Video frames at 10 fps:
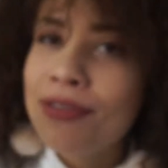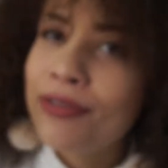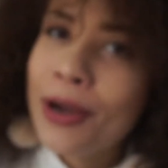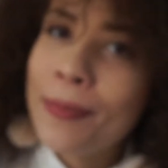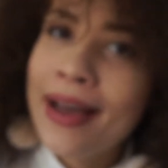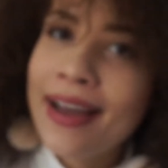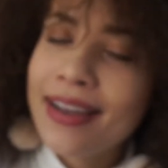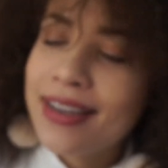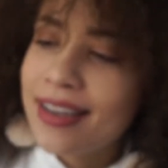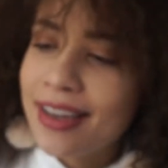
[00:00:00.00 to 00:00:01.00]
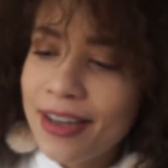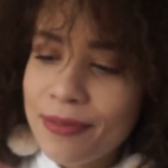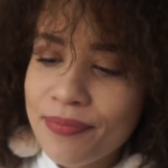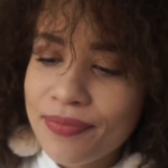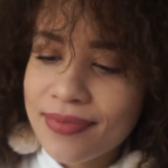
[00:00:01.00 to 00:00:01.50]
throwback
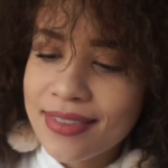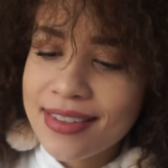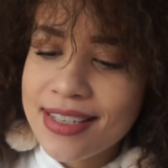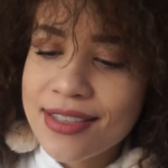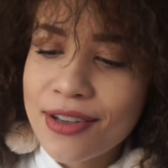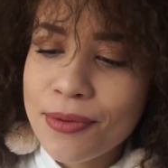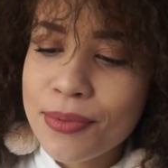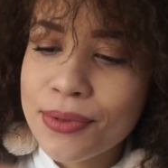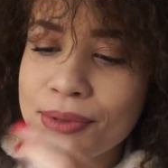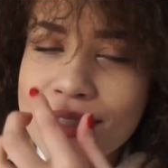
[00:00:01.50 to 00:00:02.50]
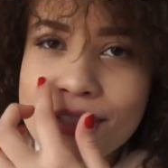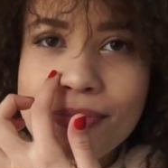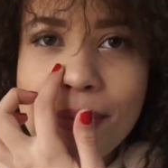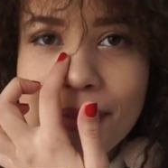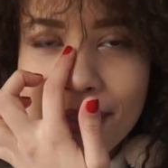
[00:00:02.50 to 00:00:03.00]
disco balls. Do
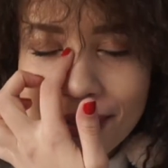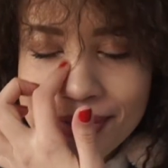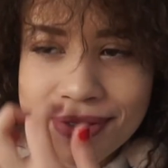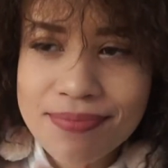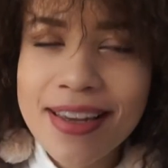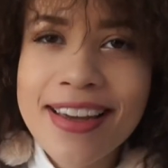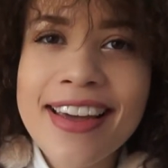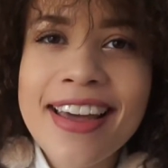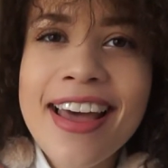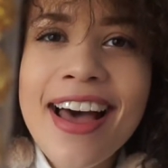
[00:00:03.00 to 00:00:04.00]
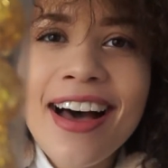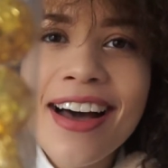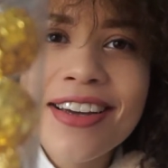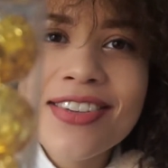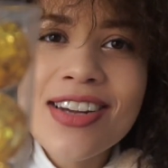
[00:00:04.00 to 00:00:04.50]
you remember those?
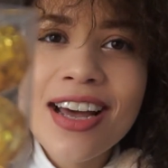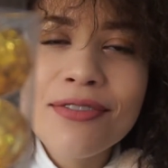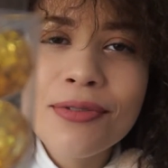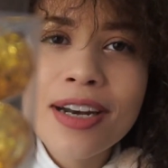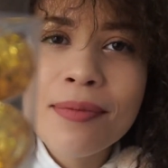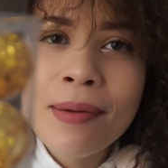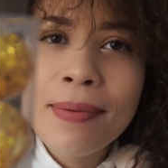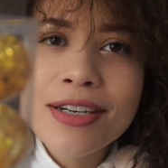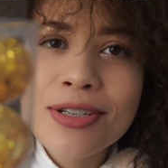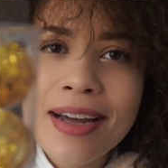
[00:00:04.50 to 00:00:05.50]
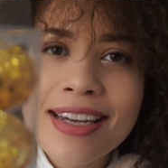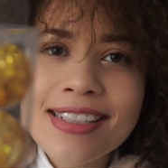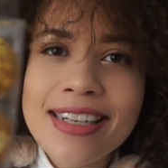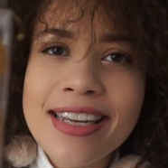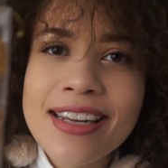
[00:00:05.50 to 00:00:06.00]
I used to have one in my bedroom,
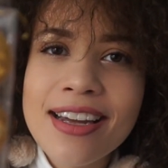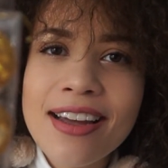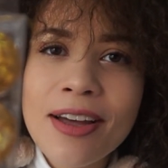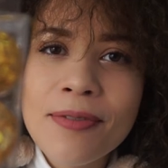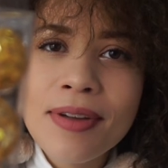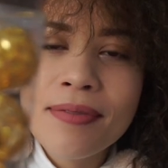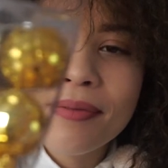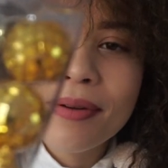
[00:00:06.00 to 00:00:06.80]
actually, in my